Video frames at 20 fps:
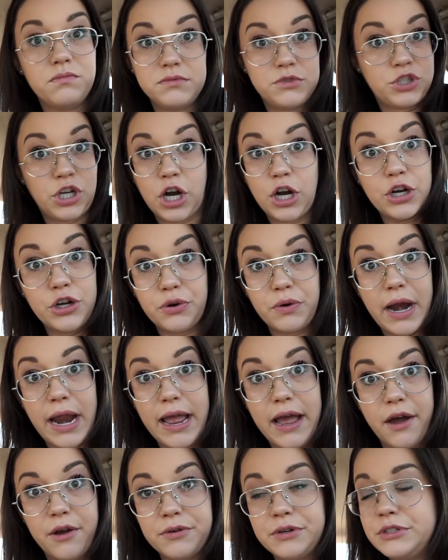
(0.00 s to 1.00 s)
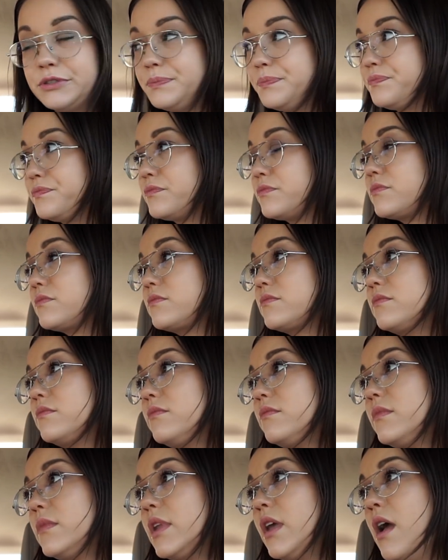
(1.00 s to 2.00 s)
turned around.
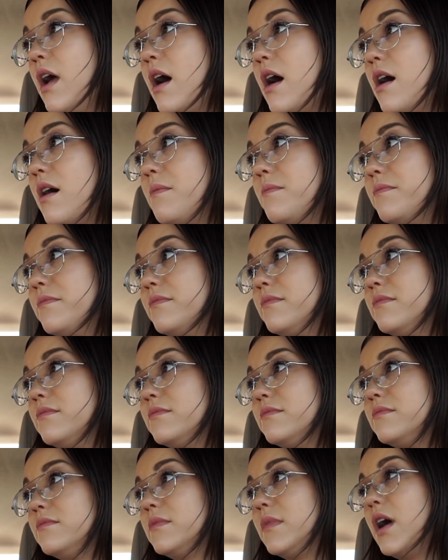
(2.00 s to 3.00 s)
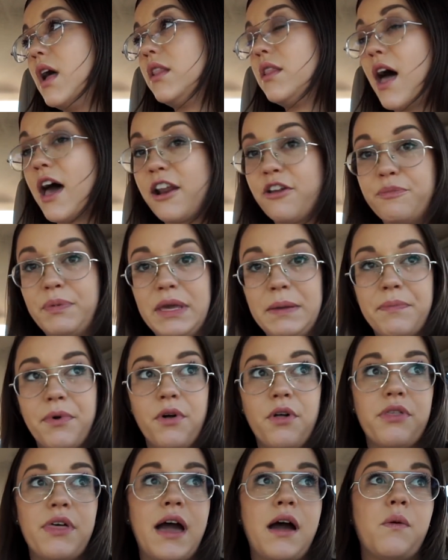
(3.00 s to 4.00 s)
A lot of
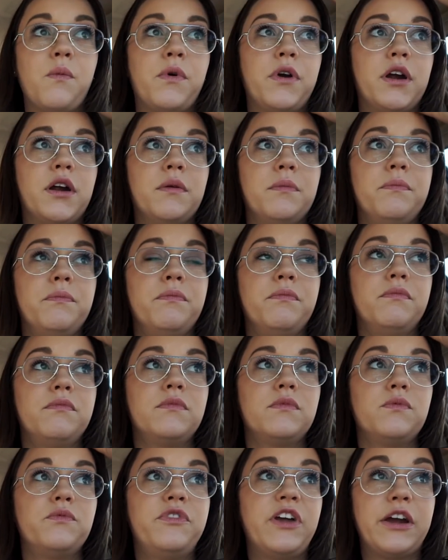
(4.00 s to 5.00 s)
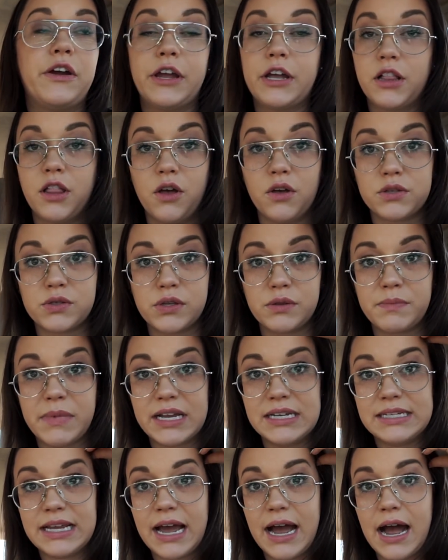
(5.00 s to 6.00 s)
people that were very close with
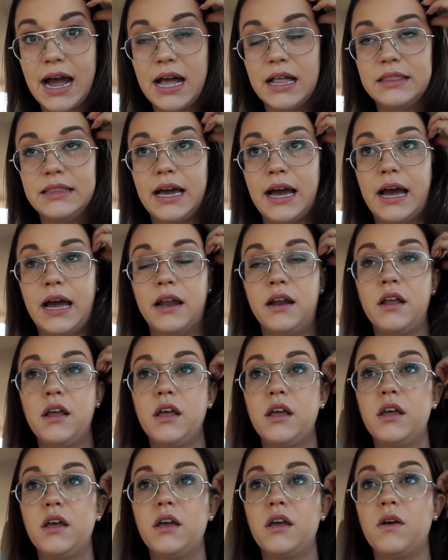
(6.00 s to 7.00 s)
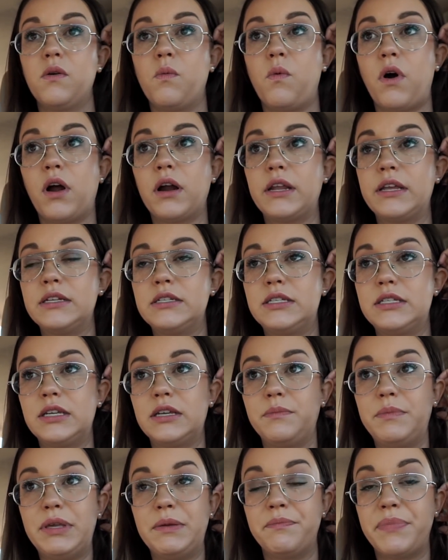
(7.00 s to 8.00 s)
my dad, that wanted
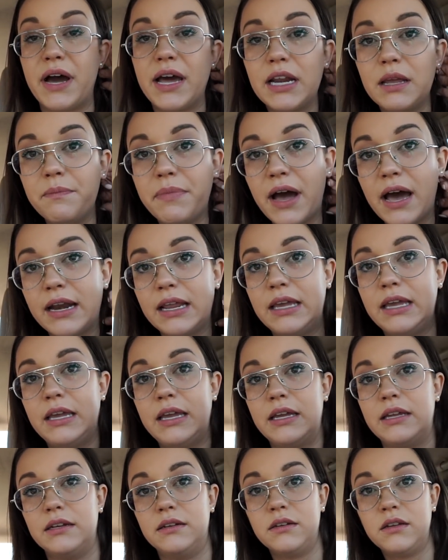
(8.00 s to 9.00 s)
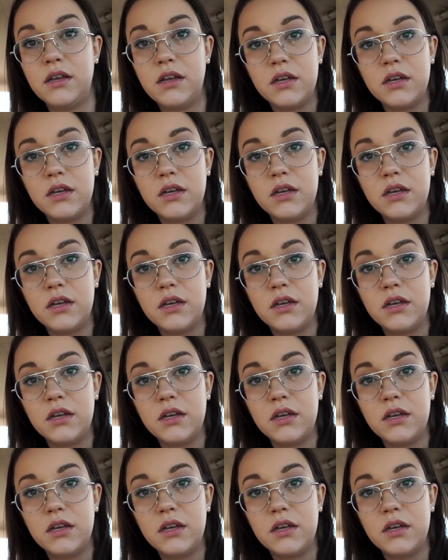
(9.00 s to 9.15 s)
to be buddy and,